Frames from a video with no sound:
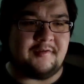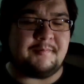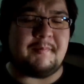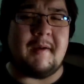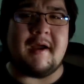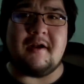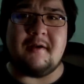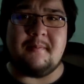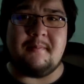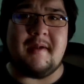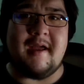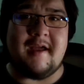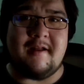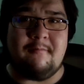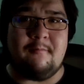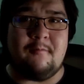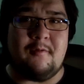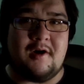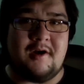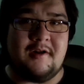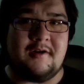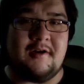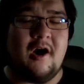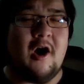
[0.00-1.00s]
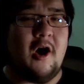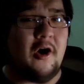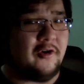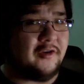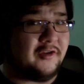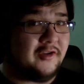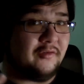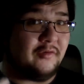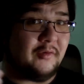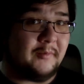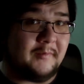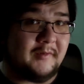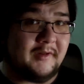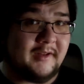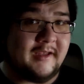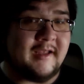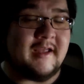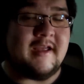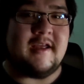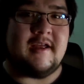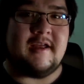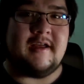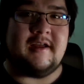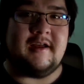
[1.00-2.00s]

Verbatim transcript: Spider-Man one, arguably.